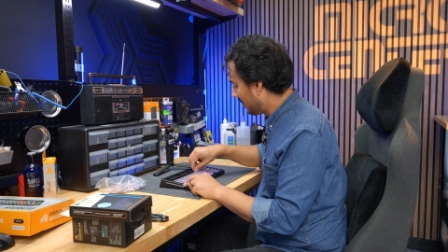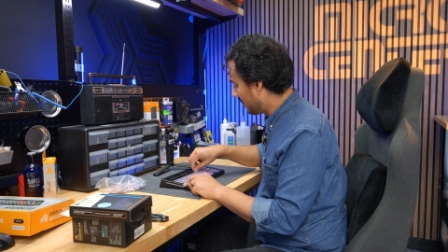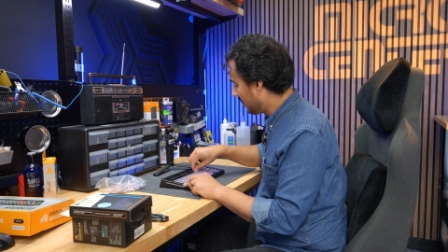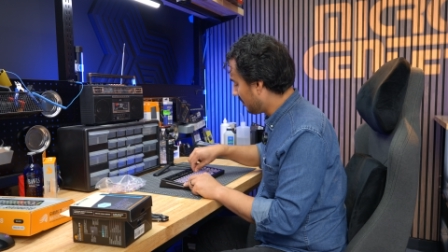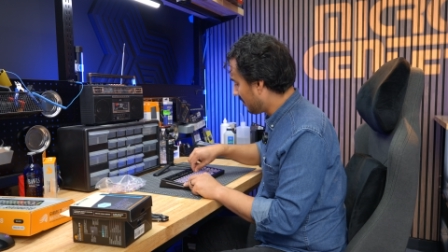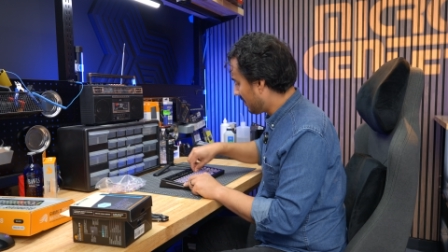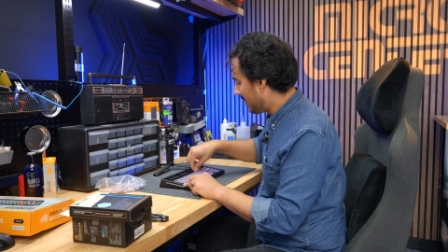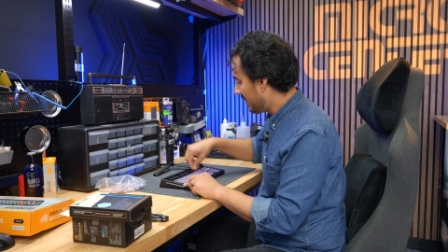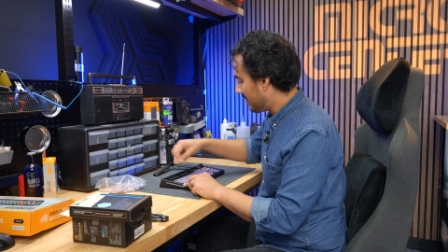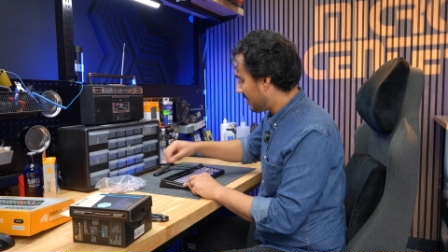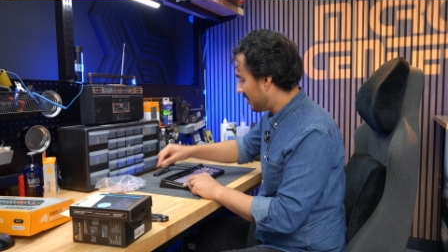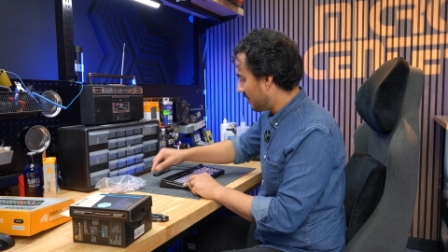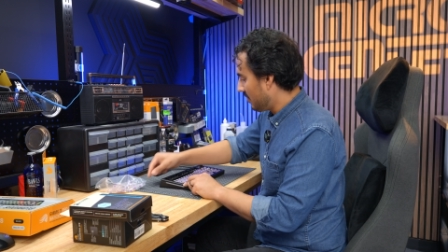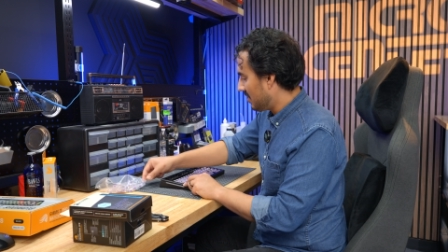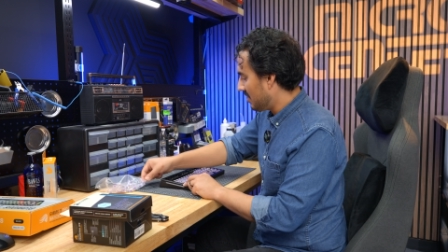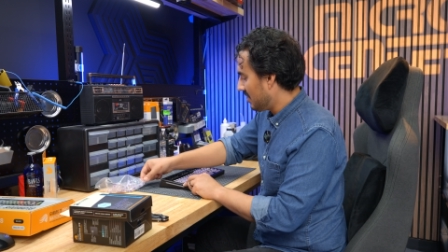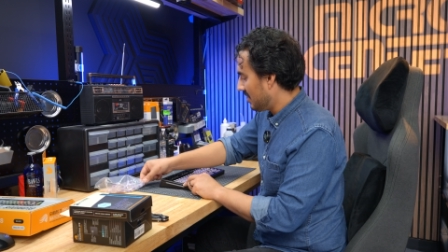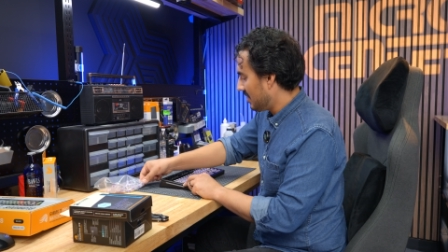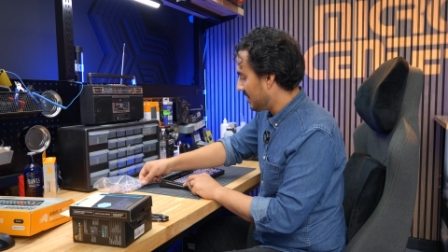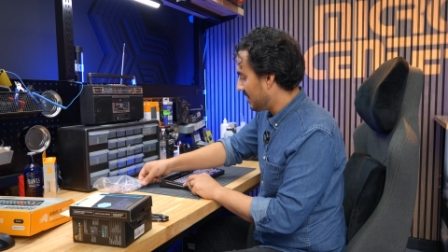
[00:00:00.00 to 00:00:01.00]
glorious
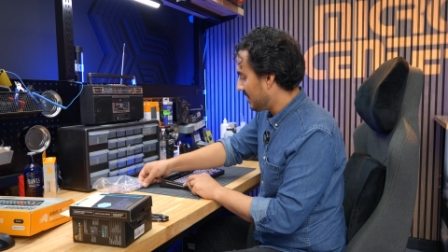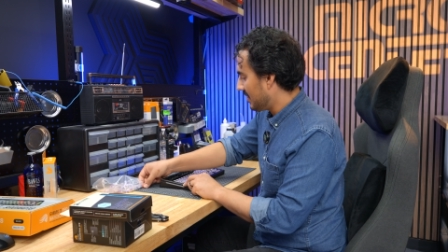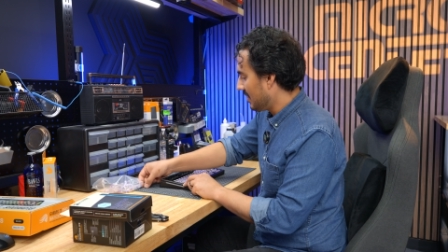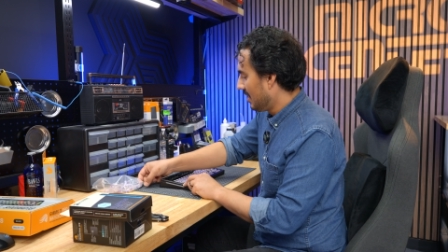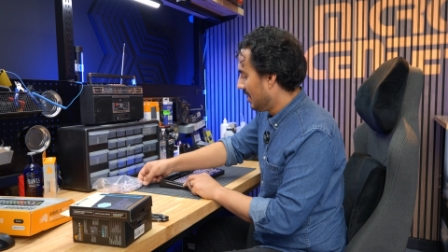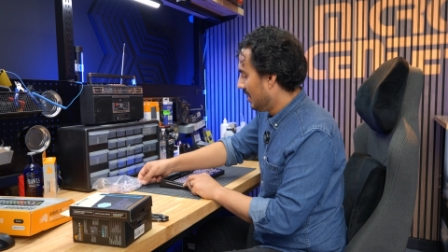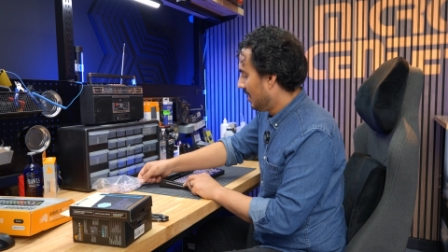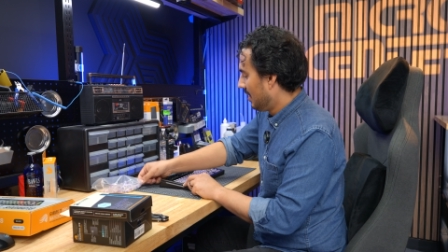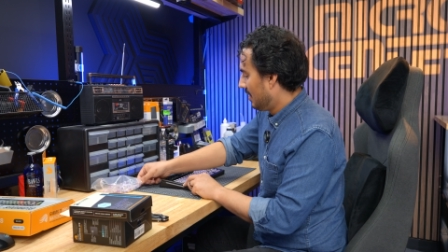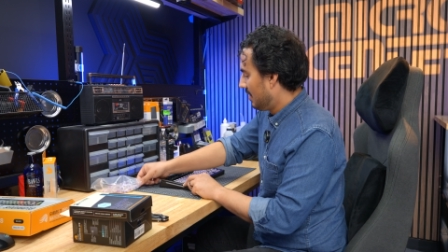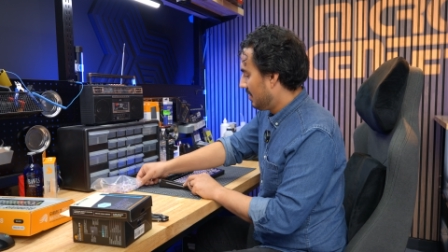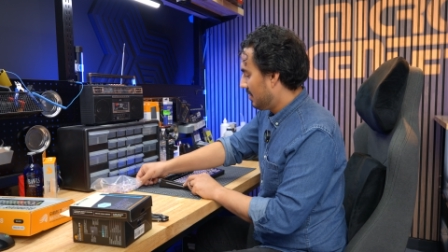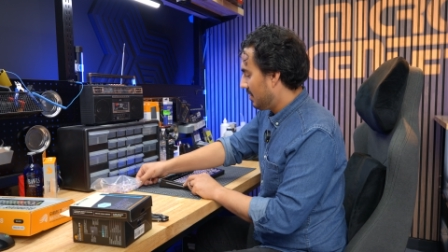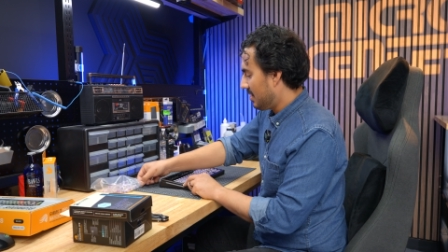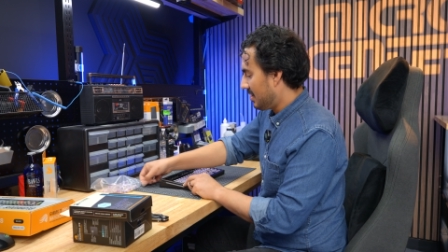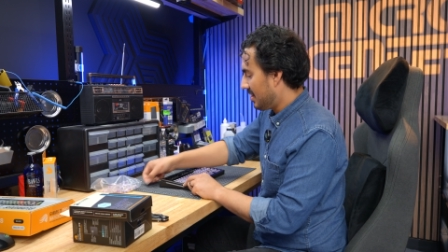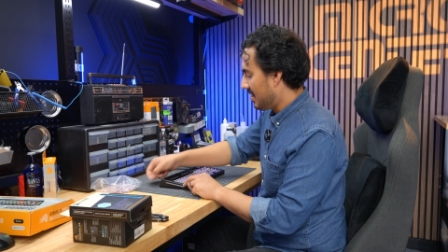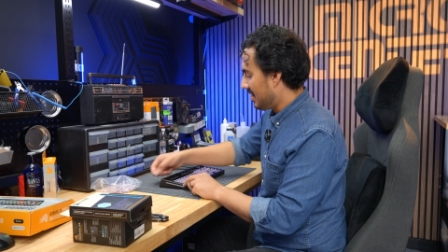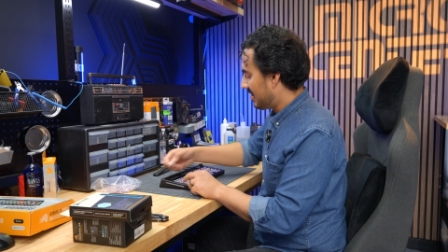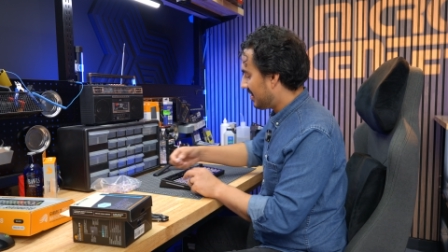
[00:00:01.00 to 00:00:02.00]
switches.
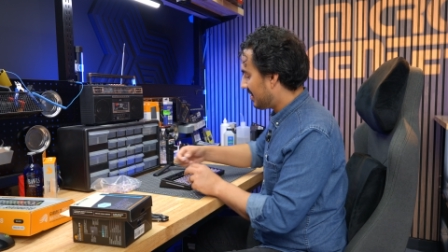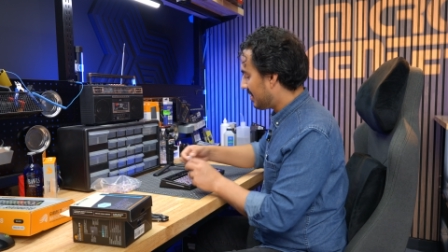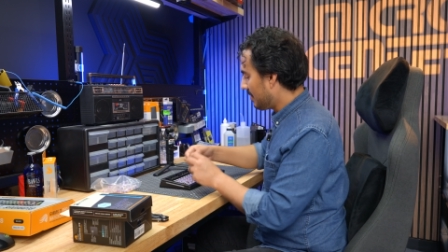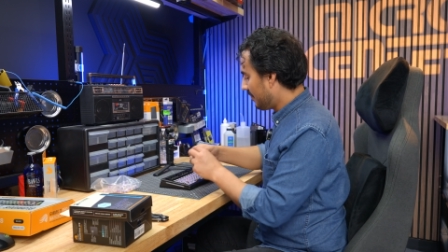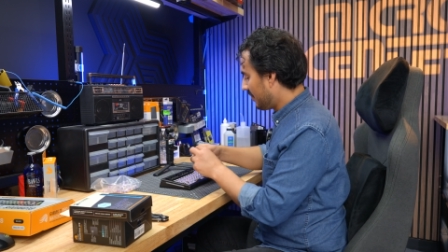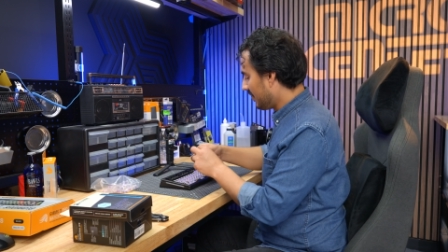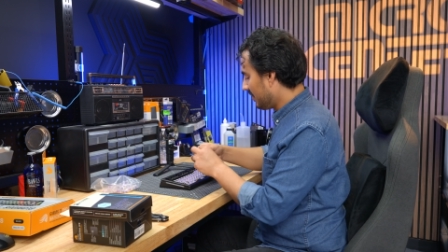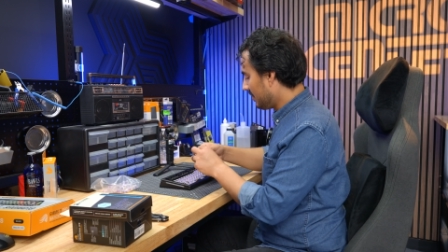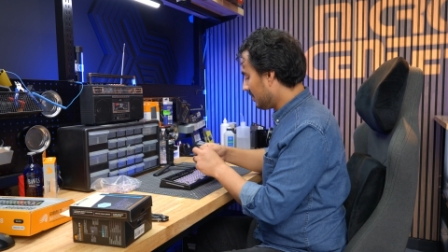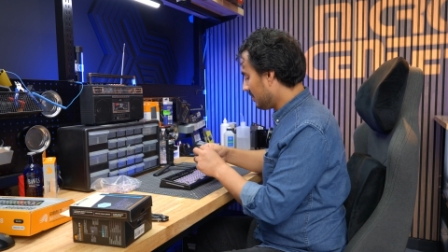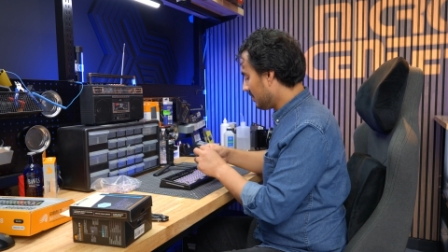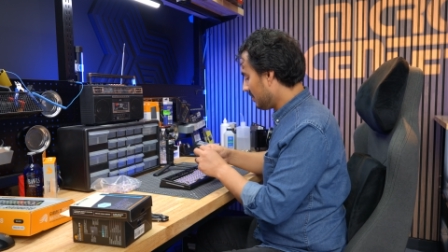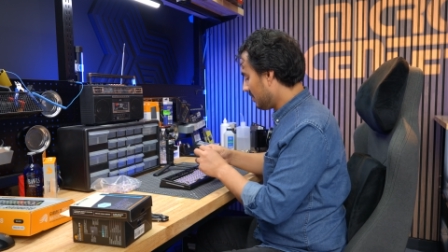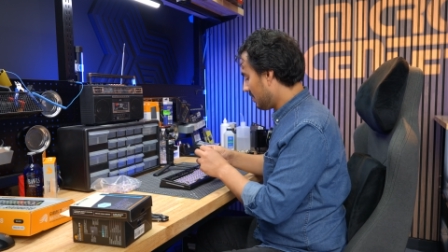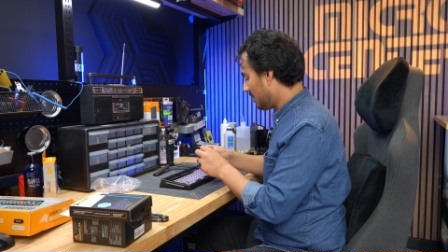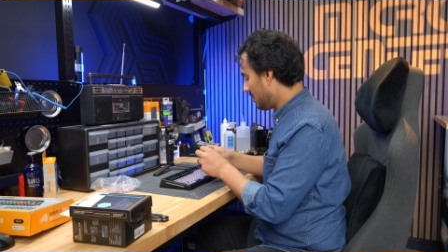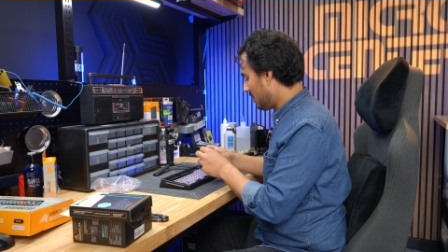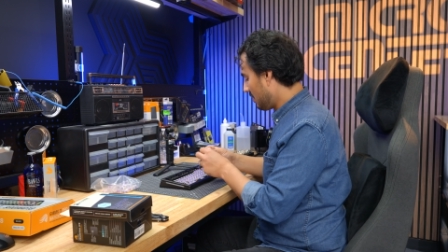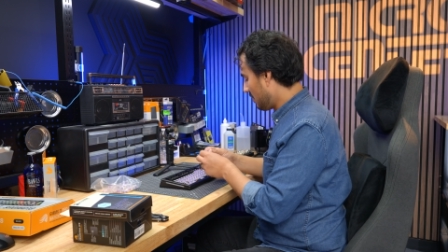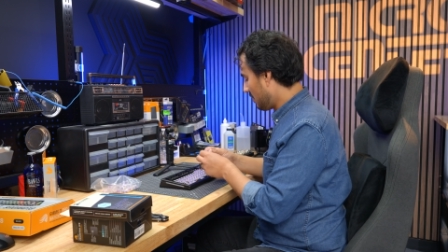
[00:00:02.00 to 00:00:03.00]
Just a simple